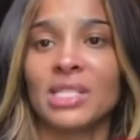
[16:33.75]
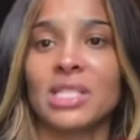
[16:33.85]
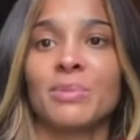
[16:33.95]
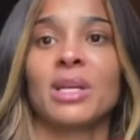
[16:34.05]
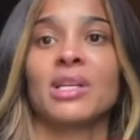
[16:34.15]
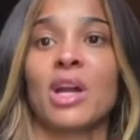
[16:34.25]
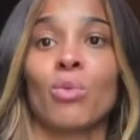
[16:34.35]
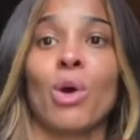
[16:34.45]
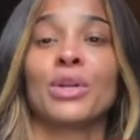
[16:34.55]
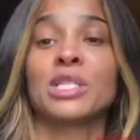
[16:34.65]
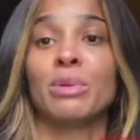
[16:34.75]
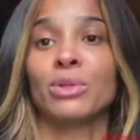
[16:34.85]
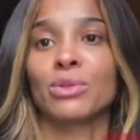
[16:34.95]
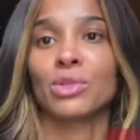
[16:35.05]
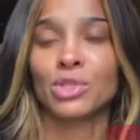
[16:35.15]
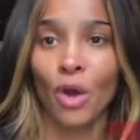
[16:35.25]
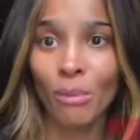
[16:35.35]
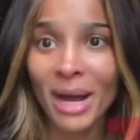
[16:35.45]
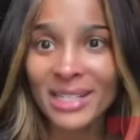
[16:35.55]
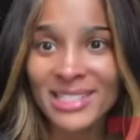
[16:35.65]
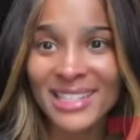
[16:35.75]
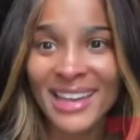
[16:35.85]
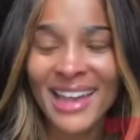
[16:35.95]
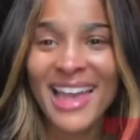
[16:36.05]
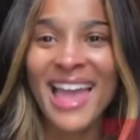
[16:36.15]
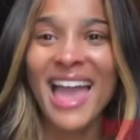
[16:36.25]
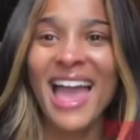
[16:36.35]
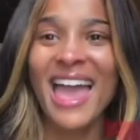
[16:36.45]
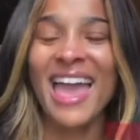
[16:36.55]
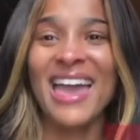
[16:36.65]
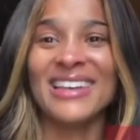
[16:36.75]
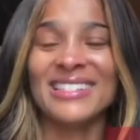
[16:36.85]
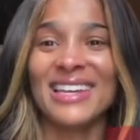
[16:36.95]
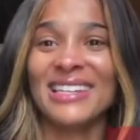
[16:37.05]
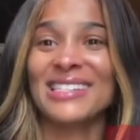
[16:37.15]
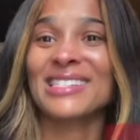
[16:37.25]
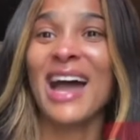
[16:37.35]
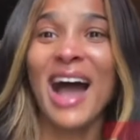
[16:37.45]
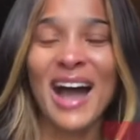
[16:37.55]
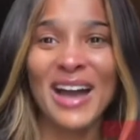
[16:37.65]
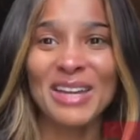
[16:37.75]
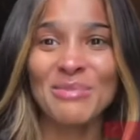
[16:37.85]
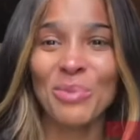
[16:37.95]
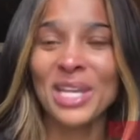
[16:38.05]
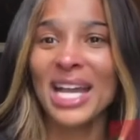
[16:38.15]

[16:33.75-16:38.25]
for all the unfaithful shall die in their unfaithfulness. You just gonna have to die.